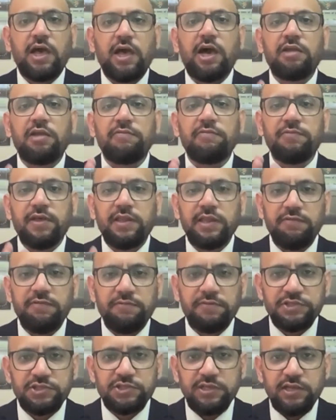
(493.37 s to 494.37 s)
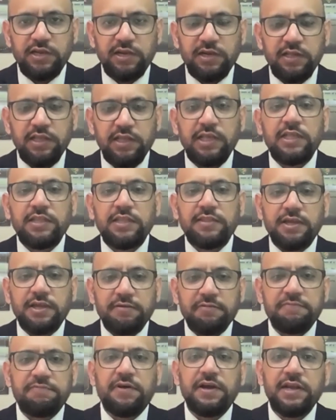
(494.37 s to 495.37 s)
are very vigilant
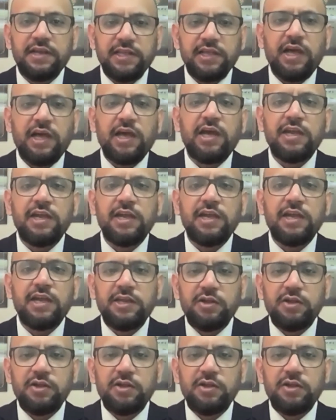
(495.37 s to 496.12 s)
that what kind